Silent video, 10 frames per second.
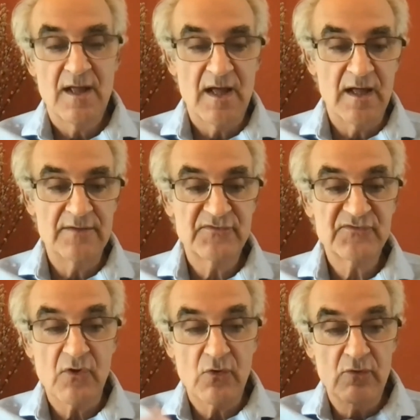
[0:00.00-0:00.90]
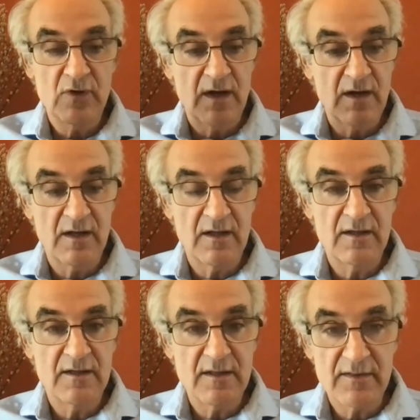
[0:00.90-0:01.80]
And so uh,
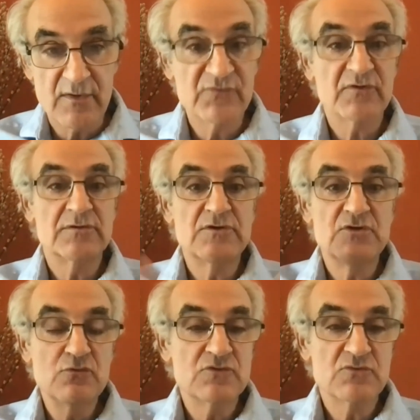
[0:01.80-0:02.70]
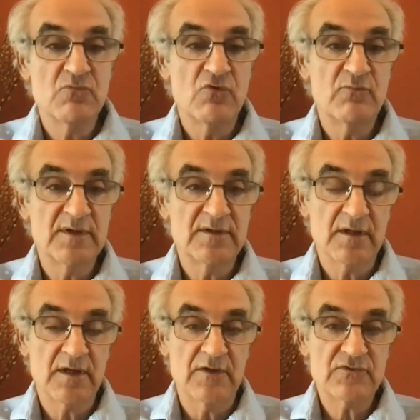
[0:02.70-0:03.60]
there was a huge movement in
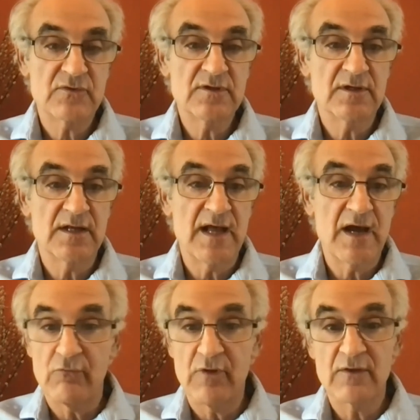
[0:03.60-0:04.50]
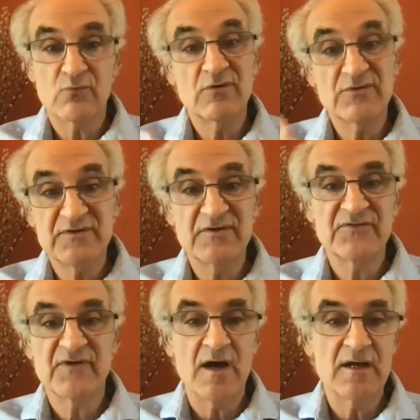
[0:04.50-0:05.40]
the country and now around the world to
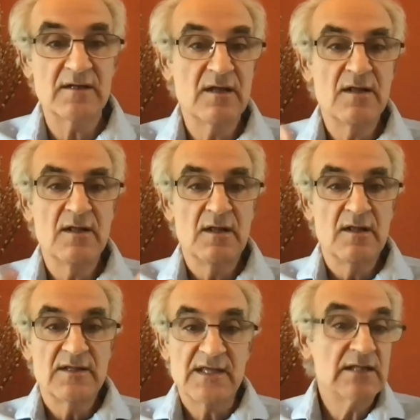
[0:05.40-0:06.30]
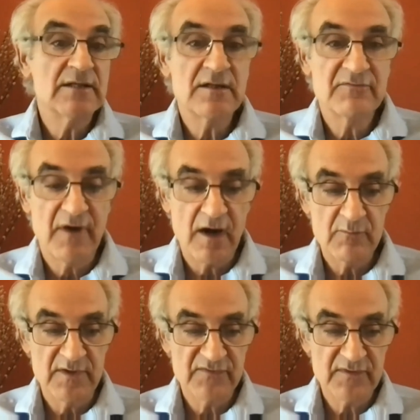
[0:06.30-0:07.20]
design healing
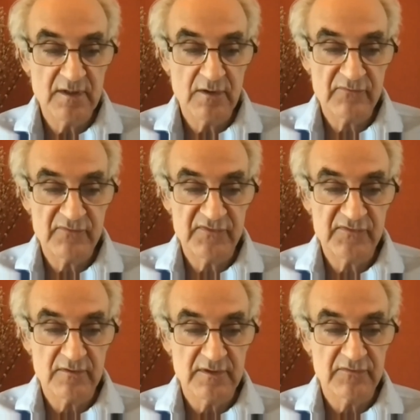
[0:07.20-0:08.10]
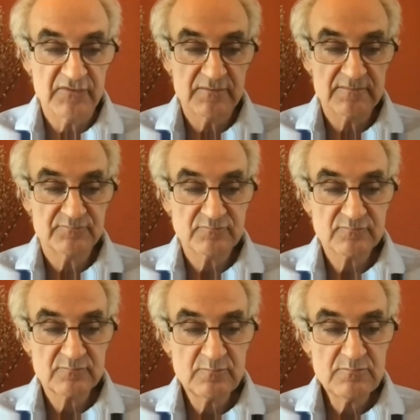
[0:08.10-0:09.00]
environments in our facilities.
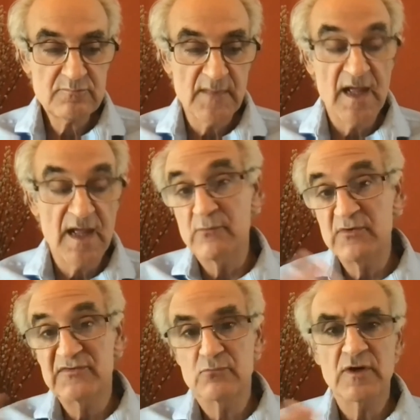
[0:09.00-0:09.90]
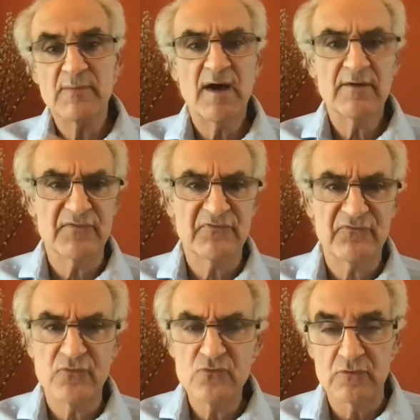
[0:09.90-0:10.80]
And then we said, what about the
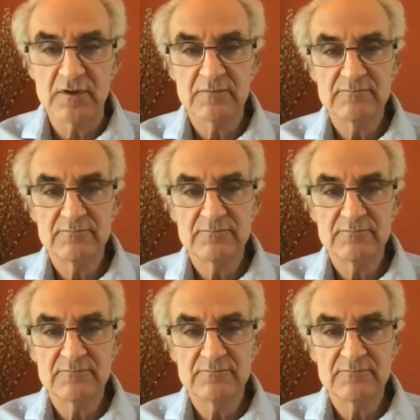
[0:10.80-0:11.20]
food?